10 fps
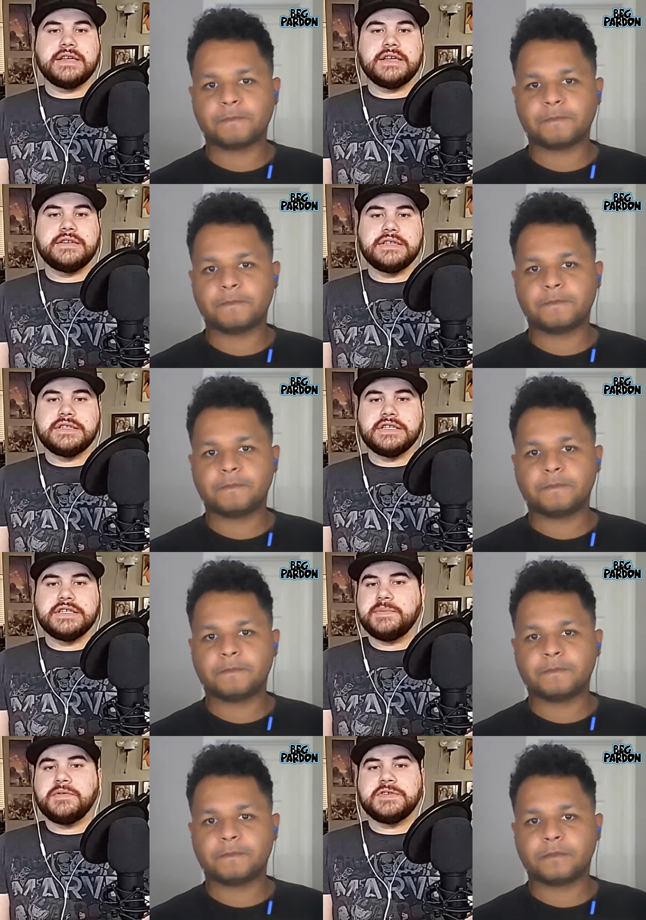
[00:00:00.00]
Speaker 1: as like this
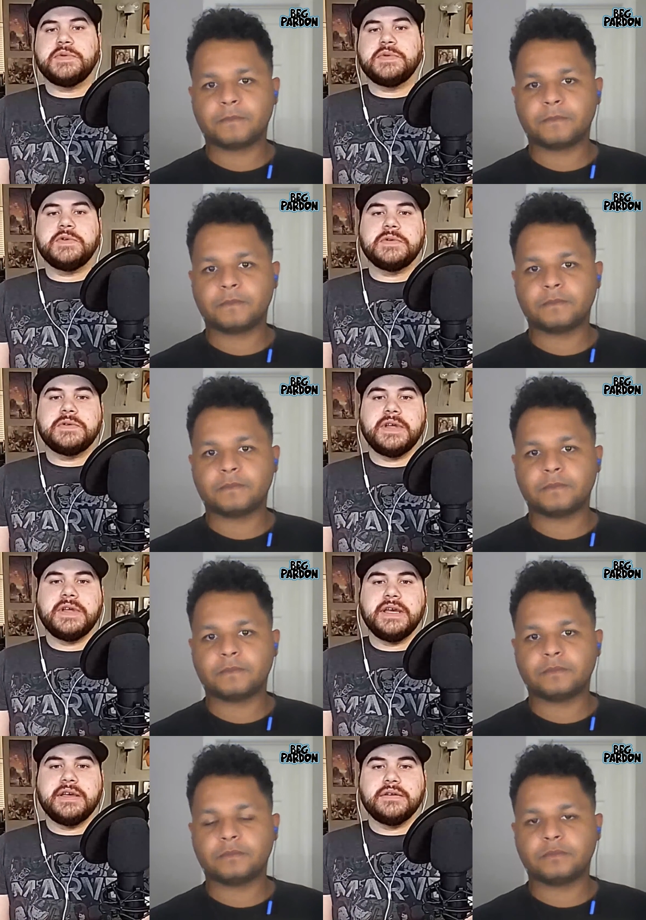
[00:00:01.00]
disposable
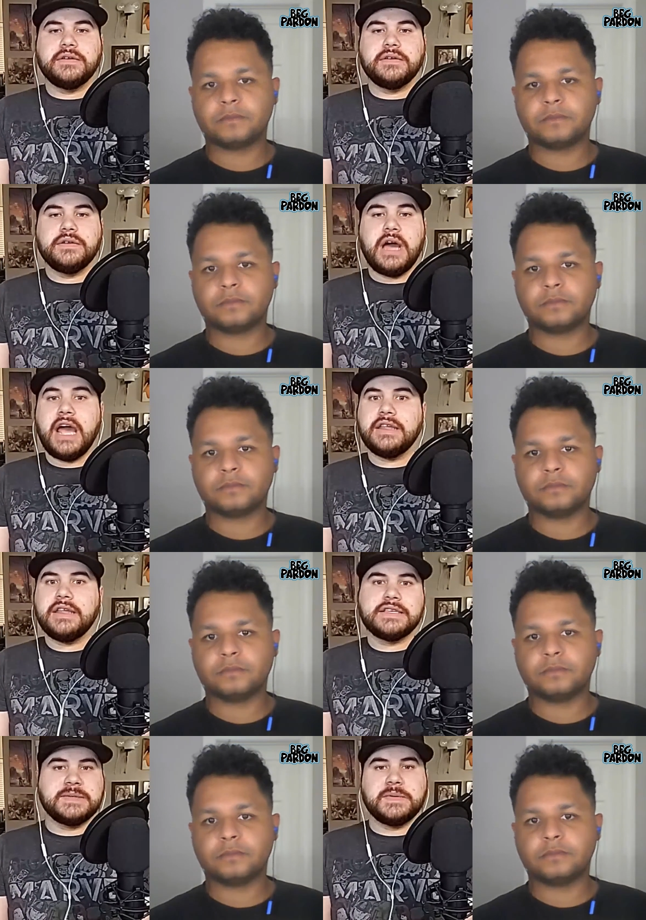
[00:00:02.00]
like
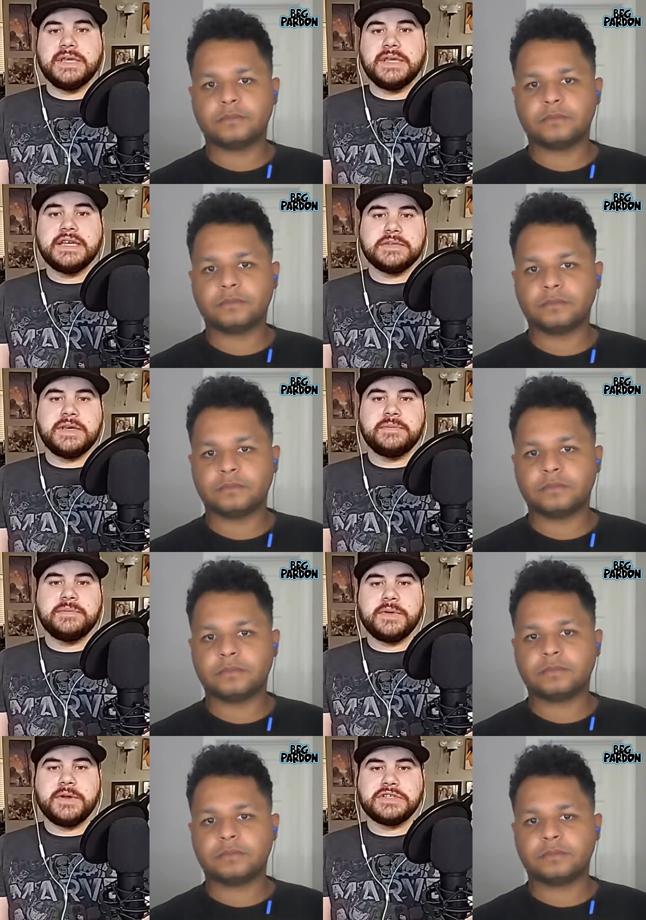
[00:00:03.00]
highly accessible thing to
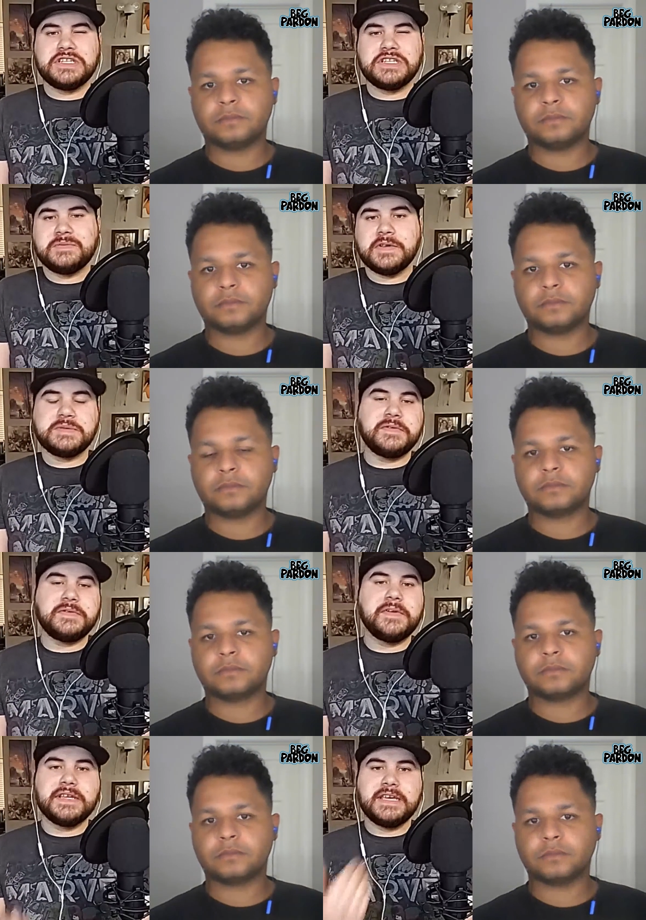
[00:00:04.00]
people, but it was just disposable,
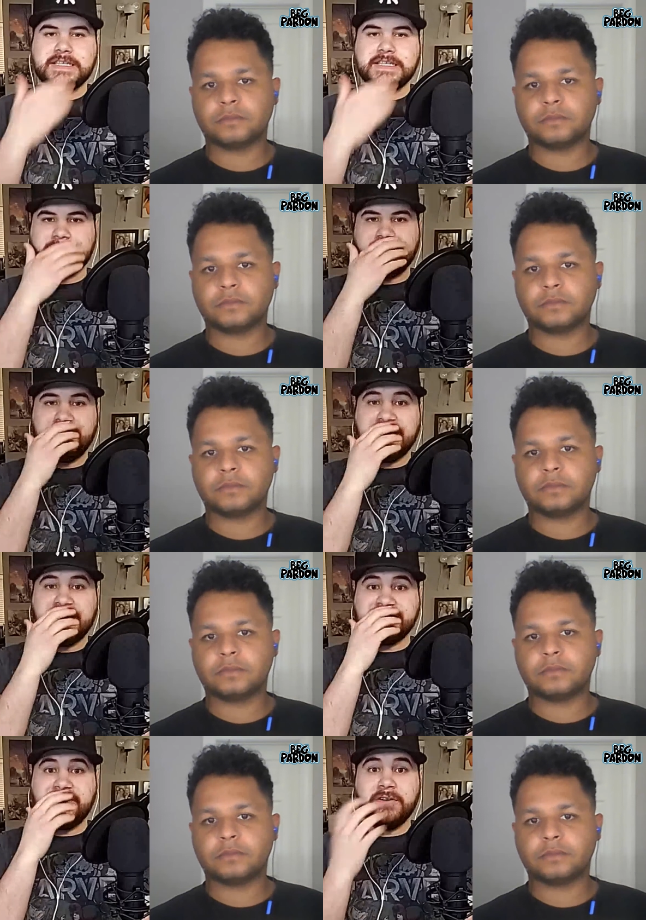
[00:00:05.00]
fun kid stuff. I mean,
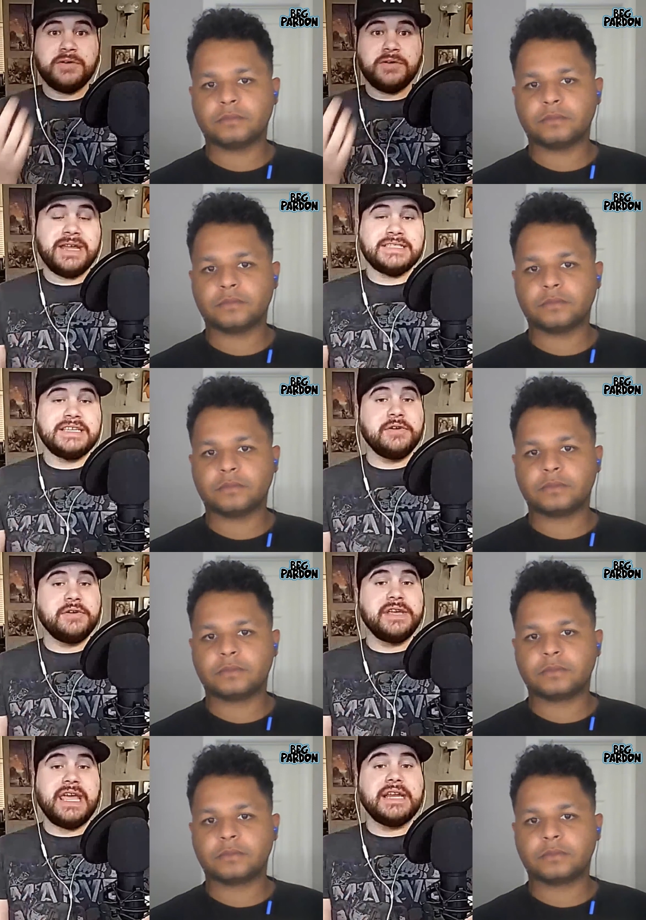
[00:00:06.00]
they started all the way in
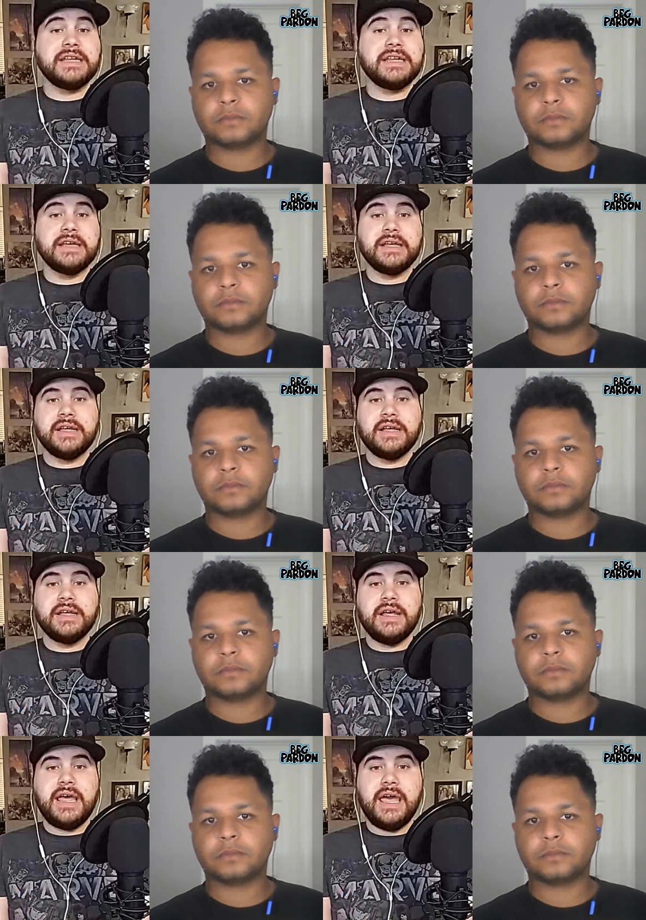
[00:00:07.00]
1938,
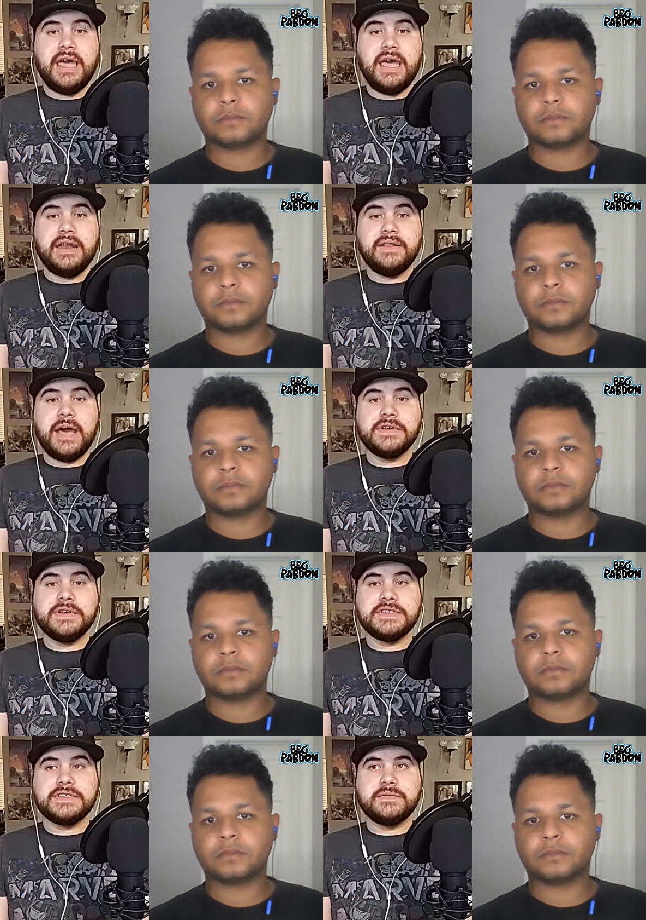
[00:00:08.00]
and that
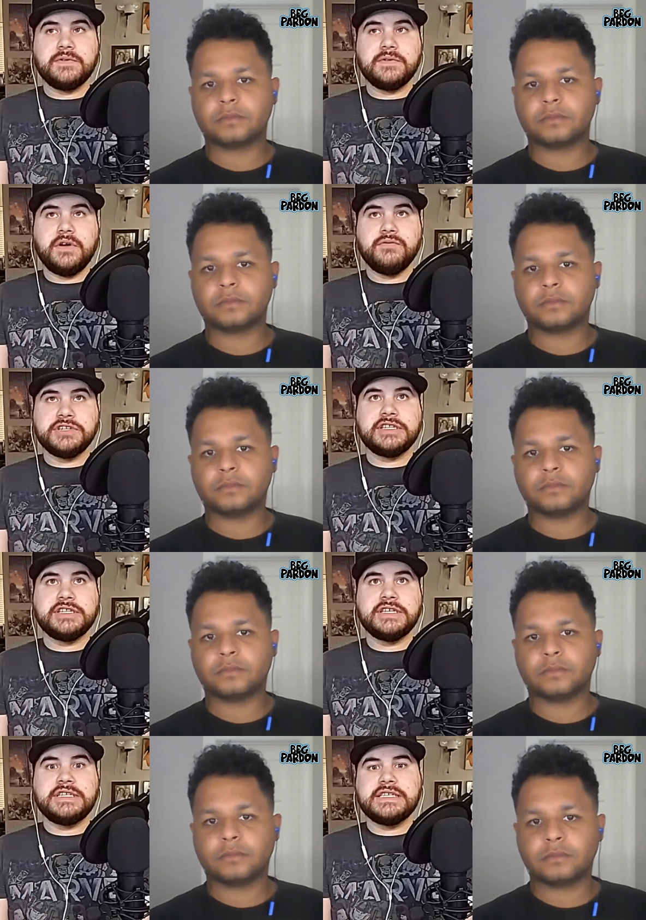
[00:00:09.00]
was
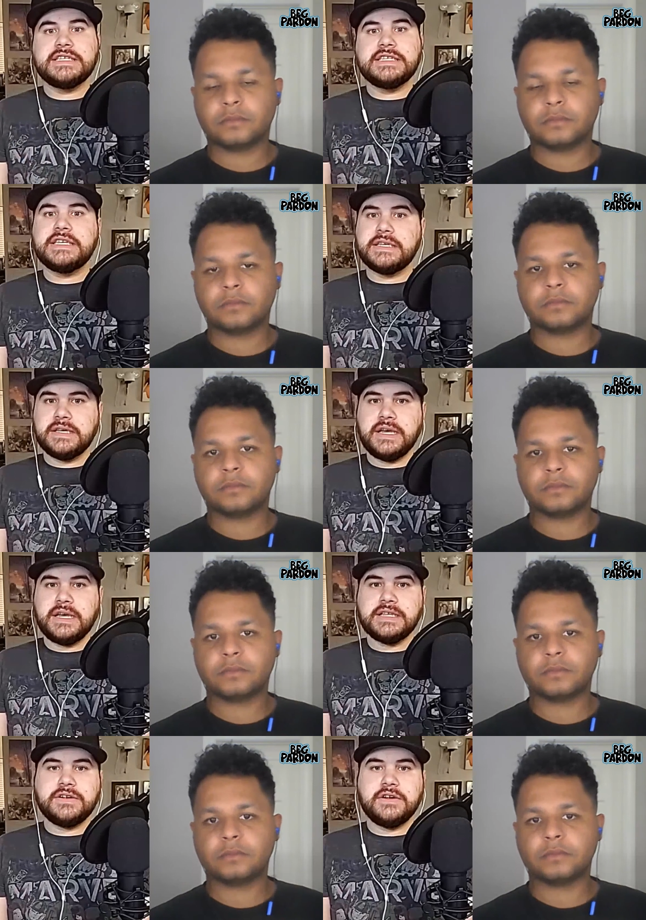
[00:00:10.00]
originally DC
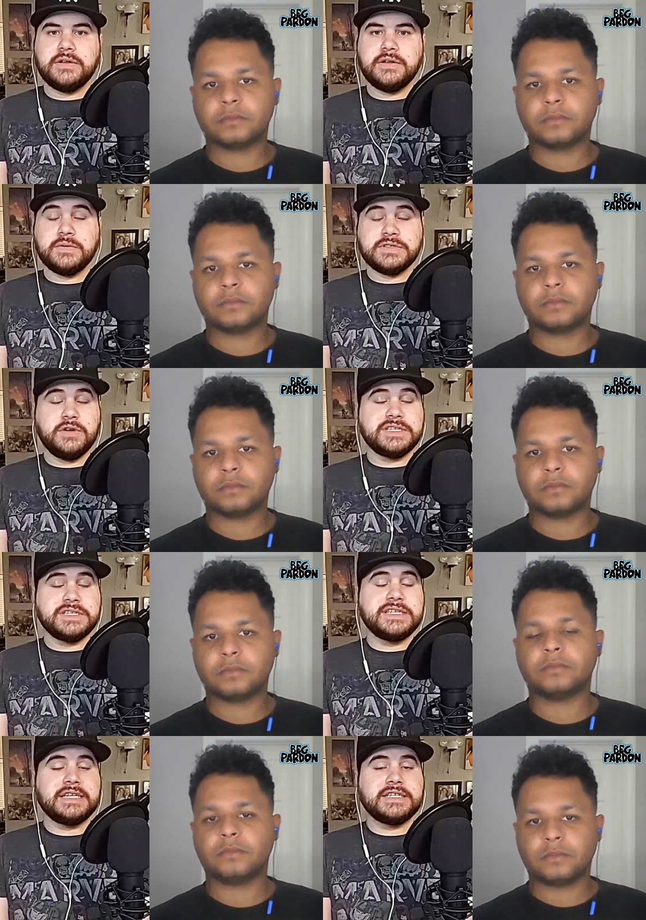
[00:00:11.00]
had started. It was known
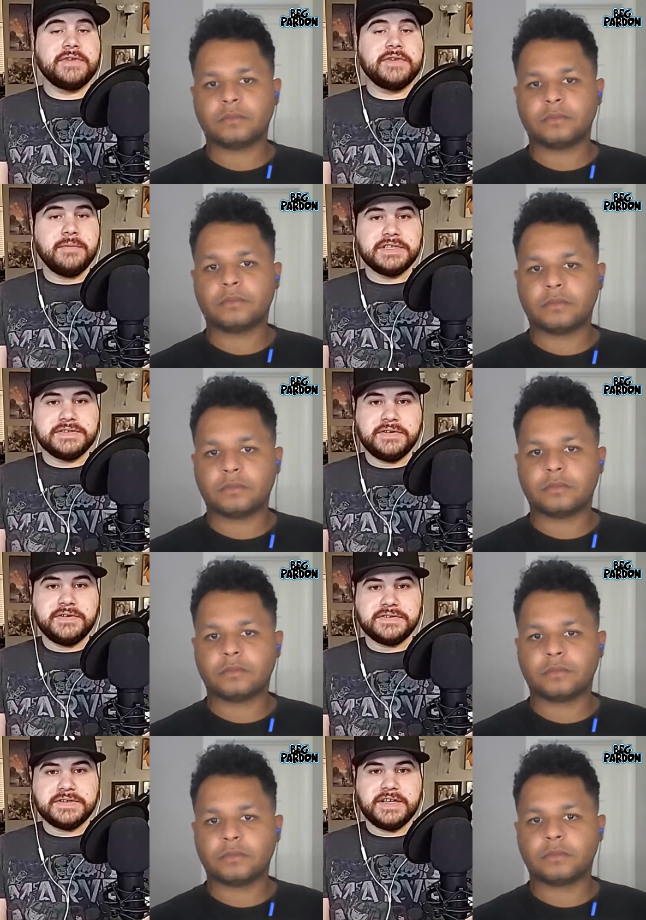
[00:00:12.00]
as Detective Comics
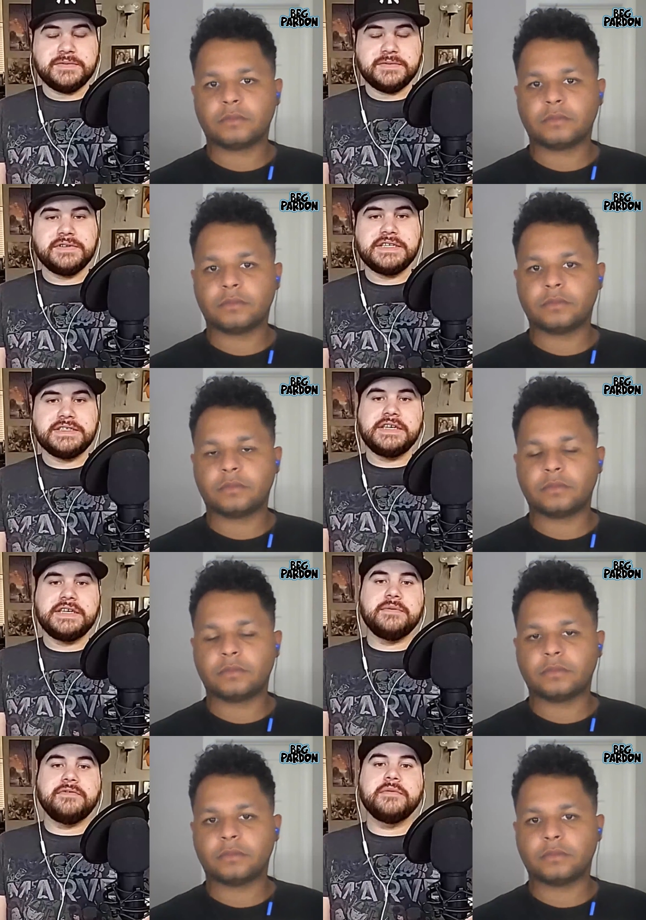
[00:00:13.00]
first. That's where the
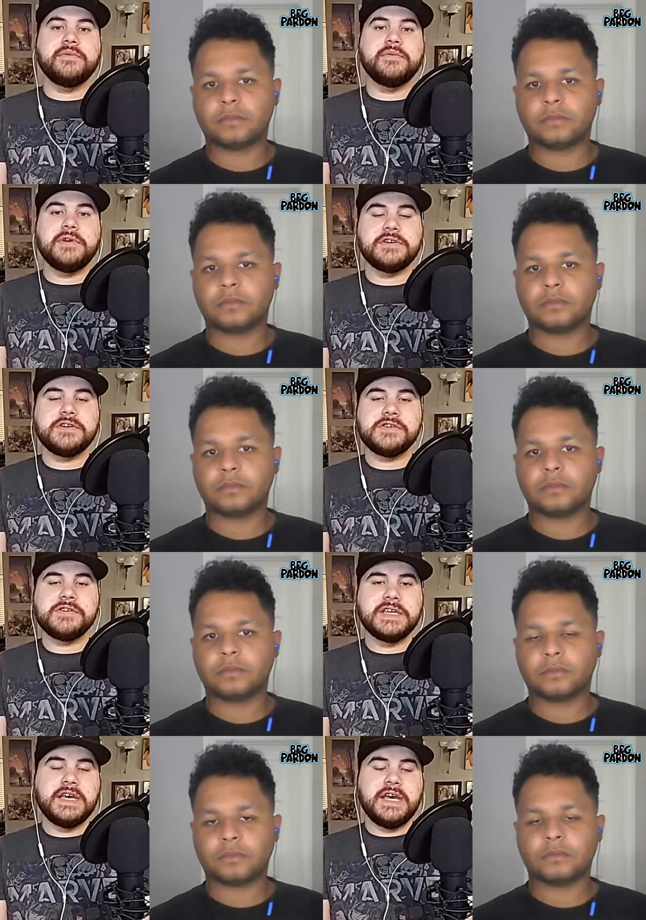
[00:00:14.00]
DC comes from, boys and
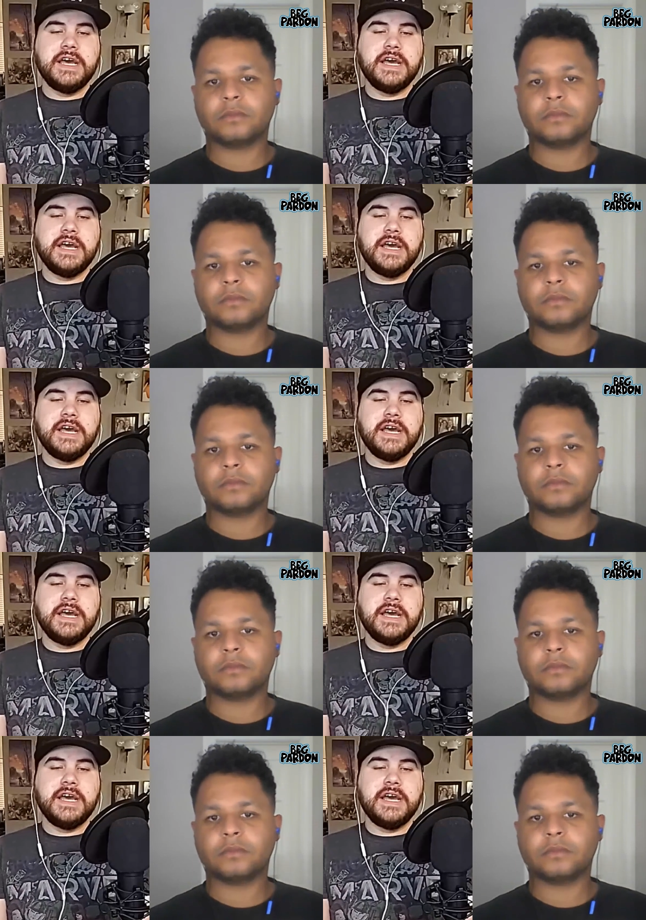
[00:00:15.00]
girls.